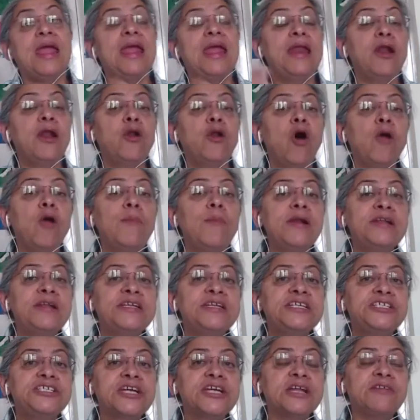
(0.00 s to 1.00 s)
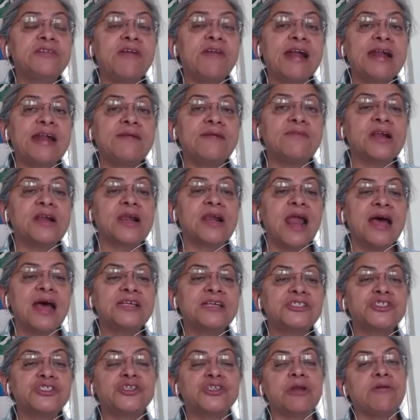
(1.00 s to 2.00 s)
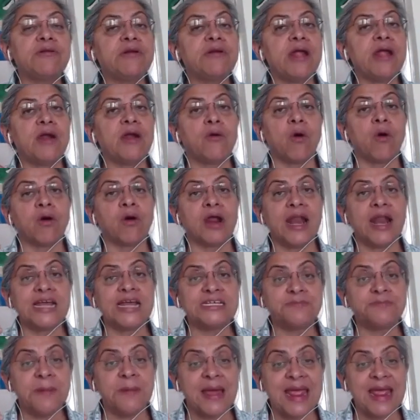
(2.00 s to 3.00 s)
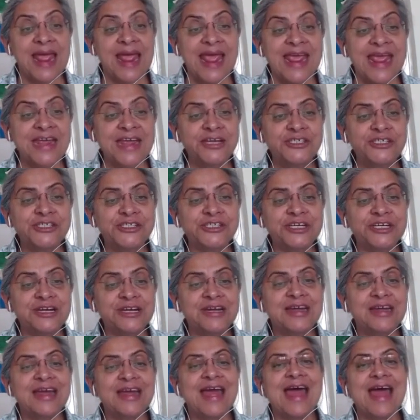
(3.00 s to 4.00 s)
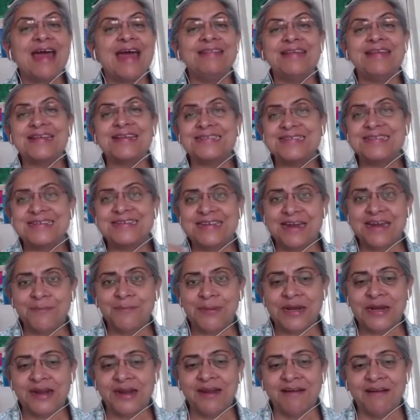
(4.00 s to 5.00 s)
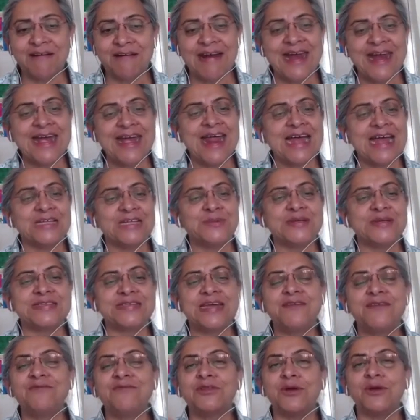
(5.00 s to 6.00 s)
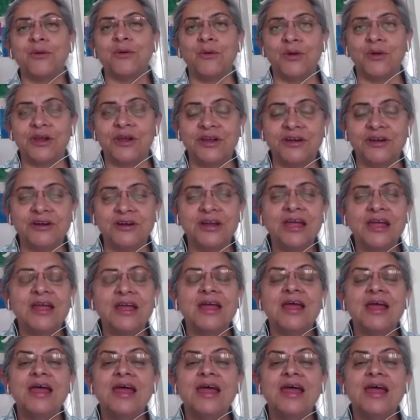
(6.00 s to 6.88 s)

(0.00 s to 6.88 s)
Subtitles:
In a normal teaching at the right level class, children are organized by age and they sit in a particular grade, as we said, for the whole year.